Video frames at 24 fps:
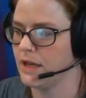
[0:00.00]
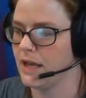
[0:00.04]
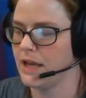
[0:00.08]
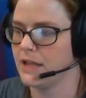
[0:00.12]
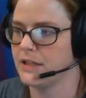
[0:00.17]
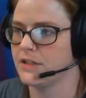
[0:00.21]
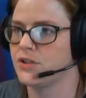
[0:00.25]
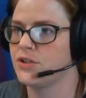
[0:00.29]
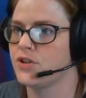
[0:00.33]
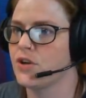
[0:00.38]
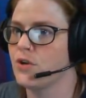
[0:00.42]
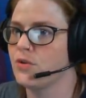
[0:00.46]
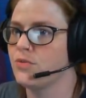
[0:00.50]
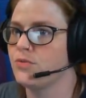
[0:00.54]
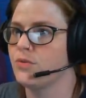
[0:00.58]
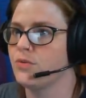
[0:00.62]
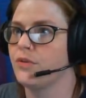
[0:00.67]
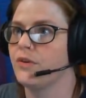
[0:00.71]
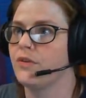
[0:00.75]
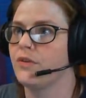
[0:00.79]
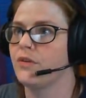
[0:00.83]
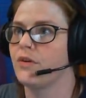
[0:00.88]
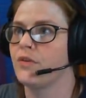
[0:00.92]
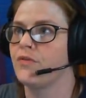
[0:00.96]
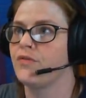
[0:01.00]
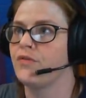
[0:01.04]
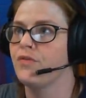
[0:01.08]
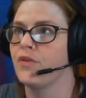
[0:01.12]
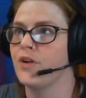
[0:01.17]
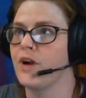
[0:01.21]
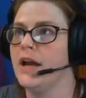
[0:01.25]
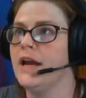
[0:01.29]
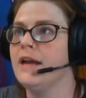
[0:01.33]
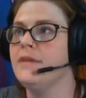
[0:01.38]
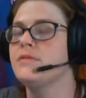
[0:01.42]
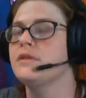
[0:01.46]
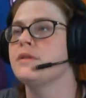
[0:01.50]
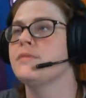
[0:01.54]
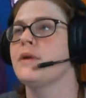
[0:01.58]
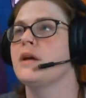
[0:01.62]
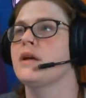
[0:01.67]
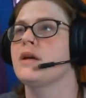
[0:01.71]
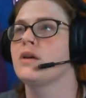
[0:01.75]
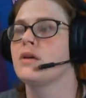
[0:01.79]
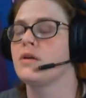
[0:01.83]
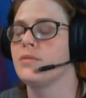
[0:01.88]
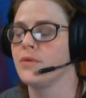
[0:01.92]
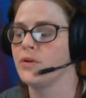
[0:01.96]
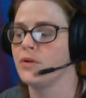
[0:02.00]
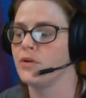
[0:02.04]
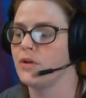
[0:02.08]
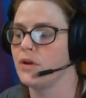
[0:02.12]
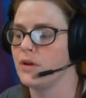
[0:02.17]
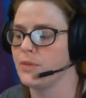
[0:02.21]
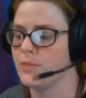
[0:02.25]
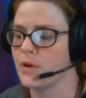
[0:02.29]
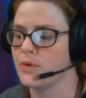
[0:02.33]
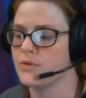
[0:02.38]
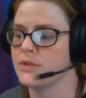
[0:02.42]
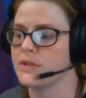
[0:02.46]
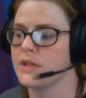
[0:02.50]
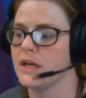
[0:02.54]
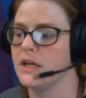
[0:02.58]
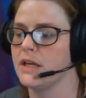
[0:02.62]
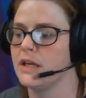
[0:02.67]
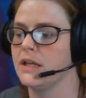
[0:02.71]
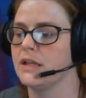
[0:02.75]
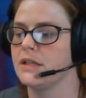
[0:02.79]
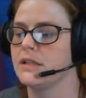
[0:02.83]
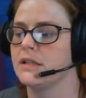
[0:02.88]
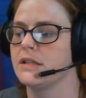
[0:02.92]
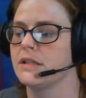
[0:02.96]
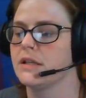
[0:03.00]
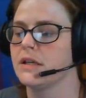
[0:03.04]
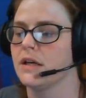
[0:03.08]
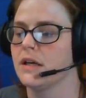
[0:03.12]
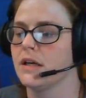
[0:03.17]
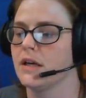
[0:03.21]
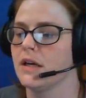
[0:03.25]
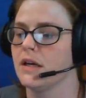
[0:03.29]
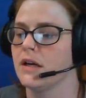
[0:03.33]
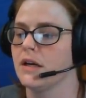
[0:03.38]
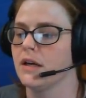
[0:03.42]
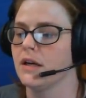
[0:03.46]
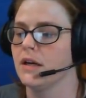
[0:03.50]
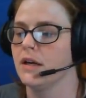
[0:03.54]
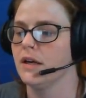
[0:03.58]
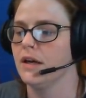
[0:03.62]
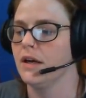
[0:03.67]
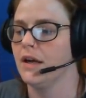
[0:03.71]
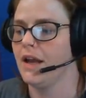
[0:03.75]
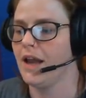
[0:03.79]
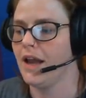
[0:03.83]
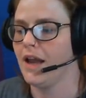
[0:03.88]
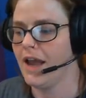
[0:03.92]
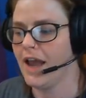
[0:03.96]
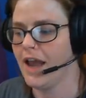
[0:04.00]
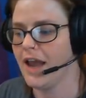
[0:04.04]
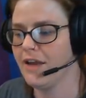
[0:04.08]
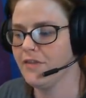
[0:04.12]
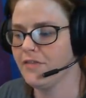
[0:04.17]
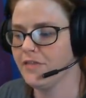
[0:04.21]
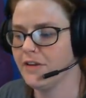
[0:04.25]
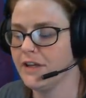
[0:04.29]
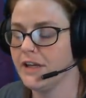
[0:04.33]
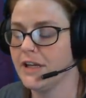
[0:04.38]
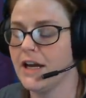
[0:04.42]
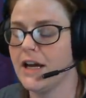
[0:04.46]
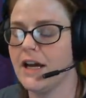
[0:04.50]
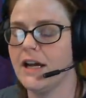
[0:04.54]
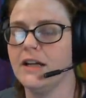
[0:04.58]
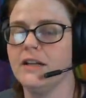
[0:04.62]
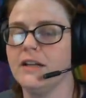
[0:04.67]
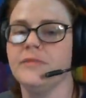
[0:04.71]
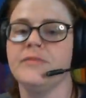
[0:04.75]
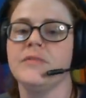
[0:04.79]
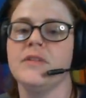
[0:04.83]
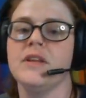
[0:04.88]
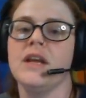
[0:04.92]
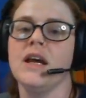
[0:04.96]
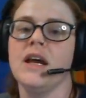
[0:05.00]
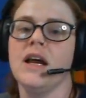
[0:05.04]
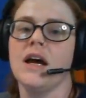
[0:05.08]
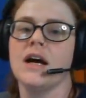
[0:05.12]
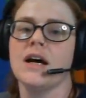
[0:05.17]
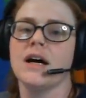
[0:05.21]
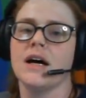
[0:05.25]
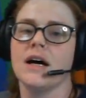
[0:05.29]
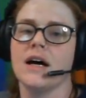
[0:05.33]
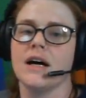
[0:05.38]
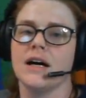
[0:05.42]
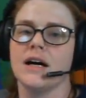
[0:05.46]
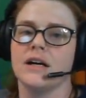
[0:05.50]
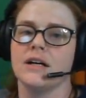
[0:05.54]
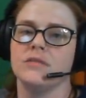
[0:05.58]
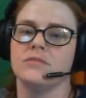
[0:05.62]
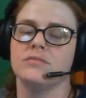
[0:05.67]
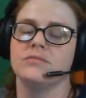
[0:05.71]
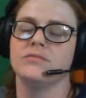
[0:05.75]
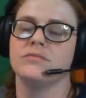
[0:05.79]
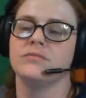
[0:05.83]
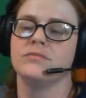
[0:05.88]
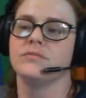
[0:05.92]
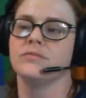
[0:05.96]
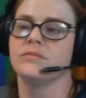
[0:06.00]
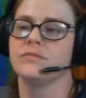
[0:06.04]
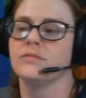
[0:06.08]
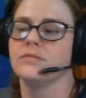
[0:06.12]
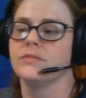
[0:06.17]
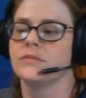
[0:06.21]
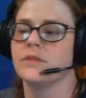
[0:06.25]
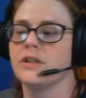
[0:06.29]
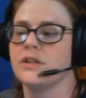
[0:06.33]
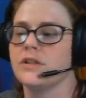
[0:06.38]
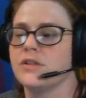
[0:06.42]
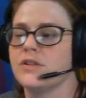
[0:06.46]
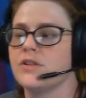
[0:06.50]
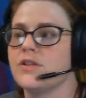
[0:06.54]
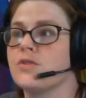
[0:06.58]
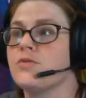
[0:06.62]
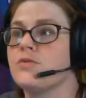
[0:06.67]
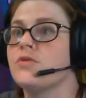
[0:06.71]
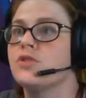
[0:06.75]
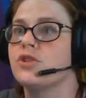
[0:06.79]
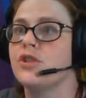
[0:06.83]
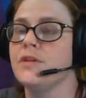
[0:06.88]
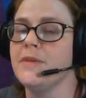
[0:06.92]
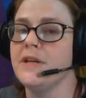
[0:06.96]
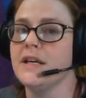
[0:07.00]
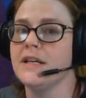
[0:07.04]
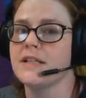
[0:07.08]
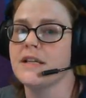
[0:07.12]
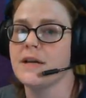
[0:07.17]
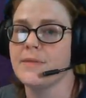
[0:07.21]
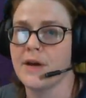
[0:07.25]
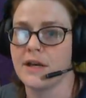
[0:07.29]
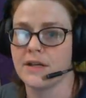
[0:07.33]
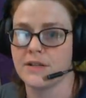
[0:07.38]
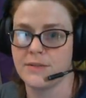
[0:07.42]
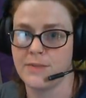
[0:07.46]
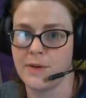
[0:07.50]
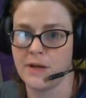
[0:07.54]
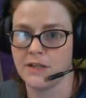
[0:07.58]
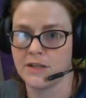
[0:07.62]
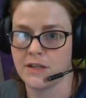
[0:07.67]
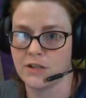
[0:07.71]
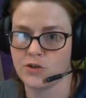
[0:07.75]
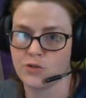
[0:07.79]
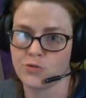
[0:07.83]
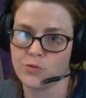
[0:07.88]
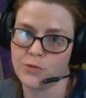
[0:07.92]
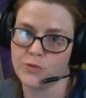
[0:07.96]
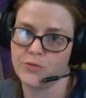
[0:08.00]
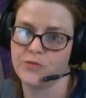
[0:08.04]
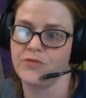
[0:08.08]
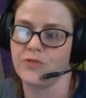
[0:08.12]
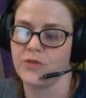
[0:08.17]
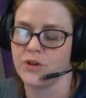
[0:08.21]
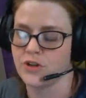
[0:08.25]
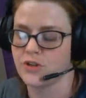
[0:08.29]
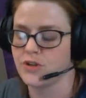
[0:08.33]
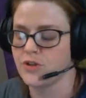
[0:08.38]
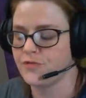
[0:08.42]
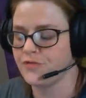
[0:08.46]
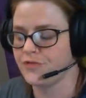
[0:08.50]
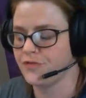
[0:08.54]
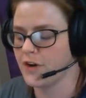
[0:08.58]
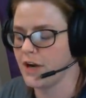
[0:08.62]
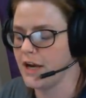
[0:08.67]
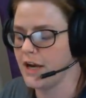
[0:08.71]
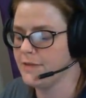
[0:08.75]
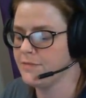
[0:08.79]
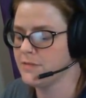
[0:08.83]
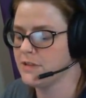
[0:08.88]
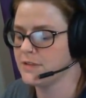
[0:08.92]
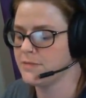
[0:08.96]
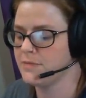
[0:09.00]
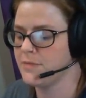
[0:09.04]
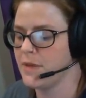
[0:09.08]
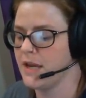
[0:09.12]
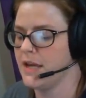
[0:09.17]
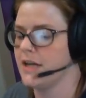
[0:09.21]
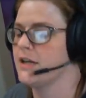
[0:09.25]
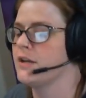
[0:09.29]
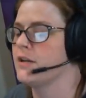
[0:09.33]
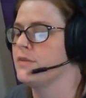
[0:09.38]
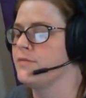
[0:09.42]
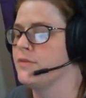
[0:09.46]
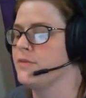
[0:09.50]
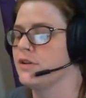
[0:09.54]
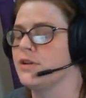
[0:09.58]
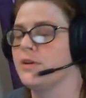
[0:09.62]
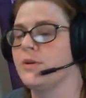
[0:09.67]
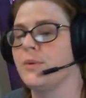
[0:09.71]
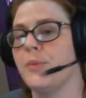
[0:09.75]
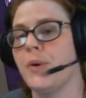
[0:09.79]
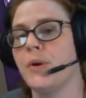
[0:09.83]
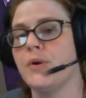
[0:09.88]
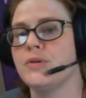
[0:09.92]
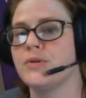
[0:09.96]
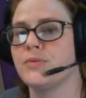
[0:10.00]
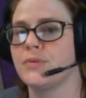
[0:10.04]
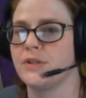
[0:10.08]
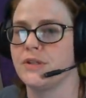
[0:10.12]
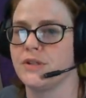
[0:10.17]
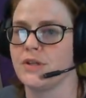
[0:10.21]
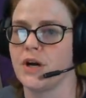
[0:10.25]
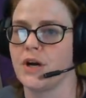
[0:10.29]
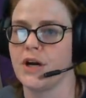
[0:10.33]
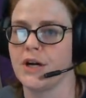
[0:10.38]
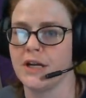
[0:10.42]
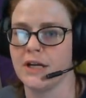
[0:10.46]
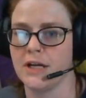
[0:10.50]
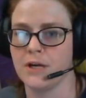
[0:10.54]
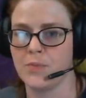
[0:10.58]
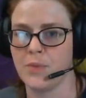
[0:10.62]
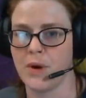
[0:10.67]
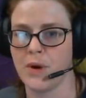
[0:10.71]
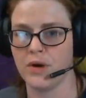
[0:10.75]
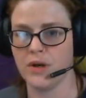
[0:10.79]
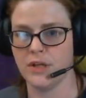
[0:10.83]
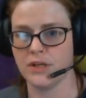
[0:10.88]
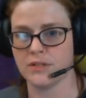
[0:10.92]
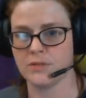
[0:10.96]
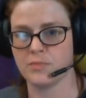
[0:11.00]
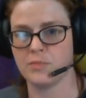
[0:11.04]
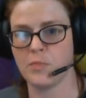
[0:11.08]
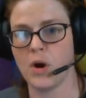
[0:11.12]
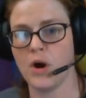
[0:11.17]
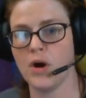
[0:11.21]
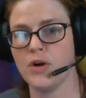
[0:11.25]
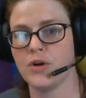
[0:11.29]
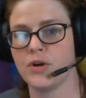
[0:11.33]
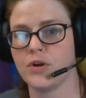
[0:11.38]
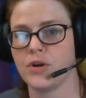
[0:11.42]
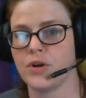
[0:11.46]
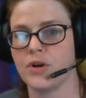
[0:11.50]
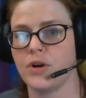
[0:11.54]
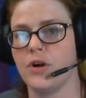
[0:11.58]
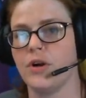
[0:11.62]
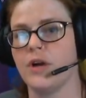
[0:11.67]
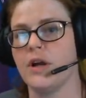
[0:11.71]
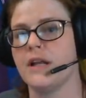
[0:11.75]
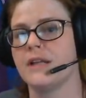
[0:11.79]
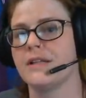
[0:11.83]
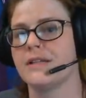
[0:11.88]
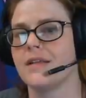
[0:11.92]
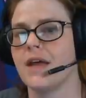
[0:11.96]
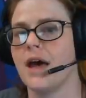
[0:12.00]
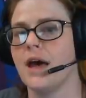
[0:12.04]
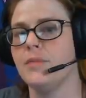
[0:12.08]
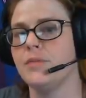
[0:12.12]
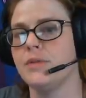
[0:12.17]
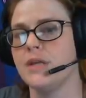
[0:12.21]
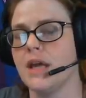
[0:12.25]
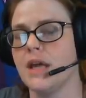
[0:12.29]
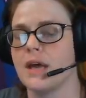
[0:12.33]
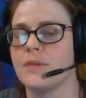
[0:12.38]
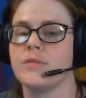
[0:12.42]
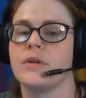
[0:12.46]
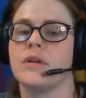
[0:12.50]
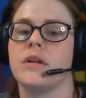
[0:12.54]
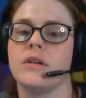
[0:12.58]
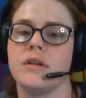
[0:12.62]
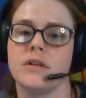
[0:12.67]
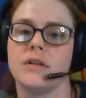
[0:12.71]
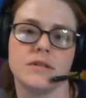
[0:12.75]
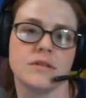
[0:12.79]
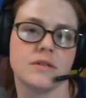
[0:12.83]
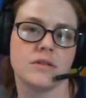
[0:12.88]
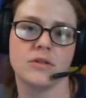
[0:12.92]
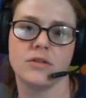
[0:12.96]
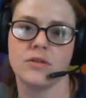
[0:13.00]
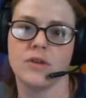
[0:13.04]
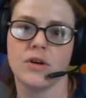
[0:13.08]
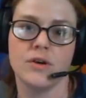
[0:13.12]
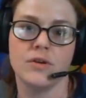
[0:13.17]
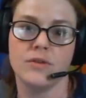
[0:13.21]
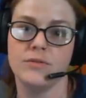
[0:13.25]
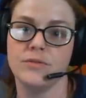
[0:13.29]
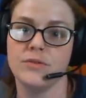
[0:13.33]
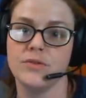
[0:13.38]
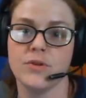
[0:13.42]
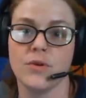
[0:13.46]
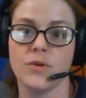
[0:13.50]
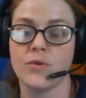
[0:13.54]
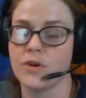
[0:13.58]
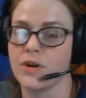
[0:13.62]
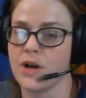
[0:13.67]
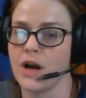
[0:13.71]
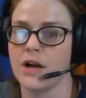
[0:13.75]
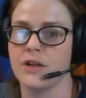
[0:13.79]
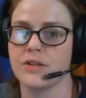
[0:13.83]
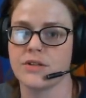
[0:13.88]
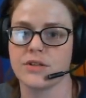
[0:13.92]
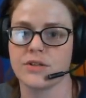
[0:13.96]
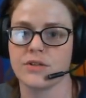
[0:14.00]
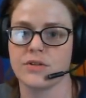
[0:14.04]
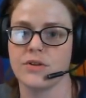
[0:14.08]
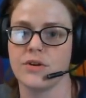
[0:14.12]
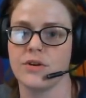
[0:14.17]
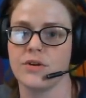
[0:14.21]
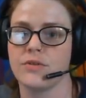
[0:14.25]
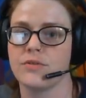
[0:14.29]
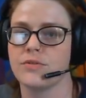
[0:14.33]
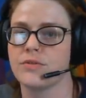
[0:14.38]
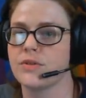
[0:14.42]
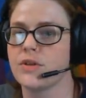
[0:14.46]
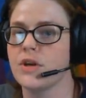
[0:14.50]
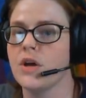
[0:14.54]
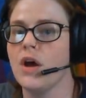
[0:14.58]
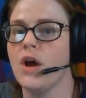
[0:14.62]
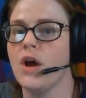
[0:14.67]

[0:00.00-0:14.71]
So for him to make a community post, it is, hey Rita. So Jimmy has come out as pansexual before. So for him to make a community post where he's talking about his partner, it is up to him to disclose or not disclose